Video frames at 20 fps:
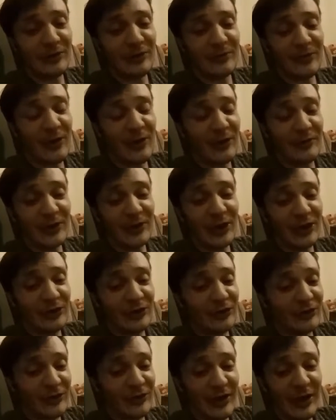5 years
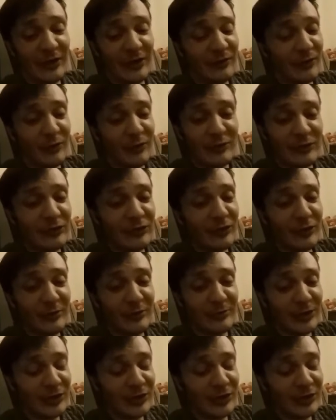is a hell of a long time.